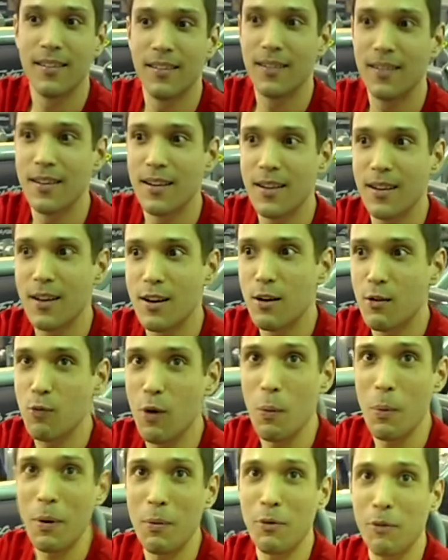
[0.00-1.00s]

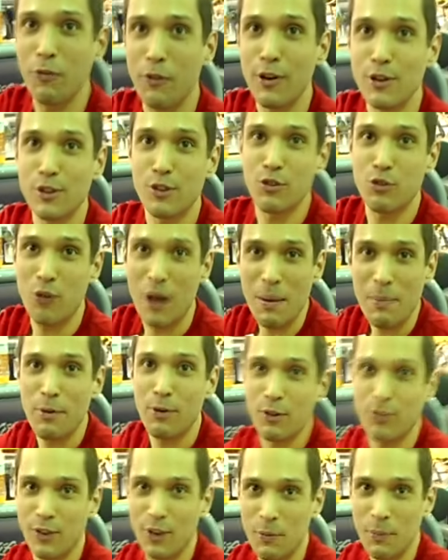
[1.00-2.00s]
Well, we would feel the
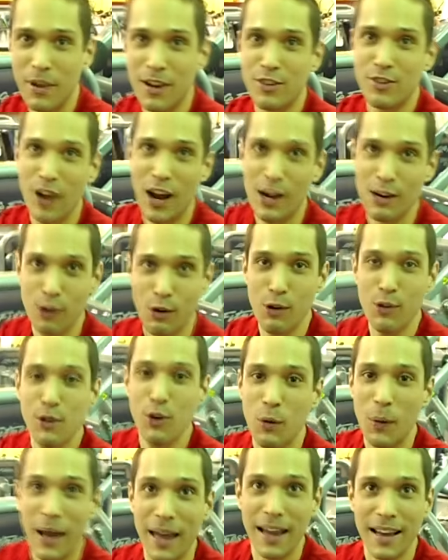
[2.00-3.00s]
tremors, there'd be a giant
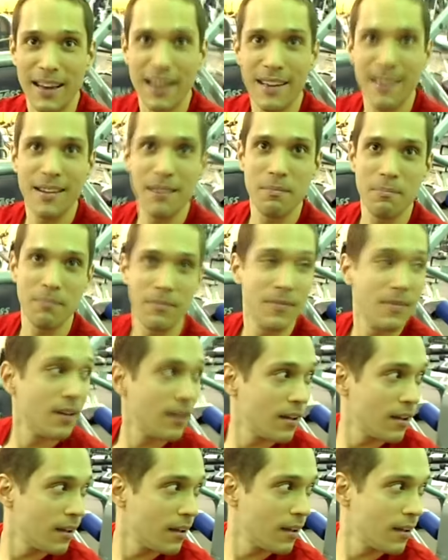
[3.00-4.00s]
earthquake. I'd throw
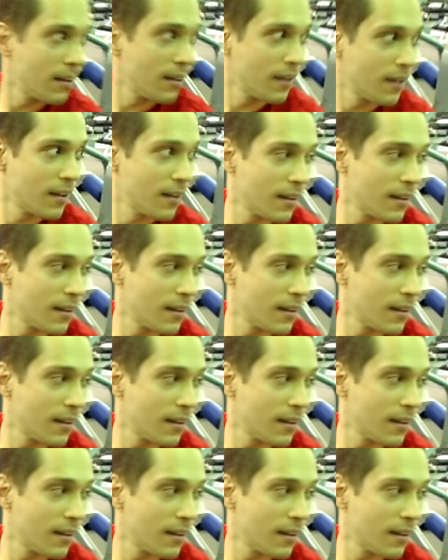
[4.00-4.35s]
weights at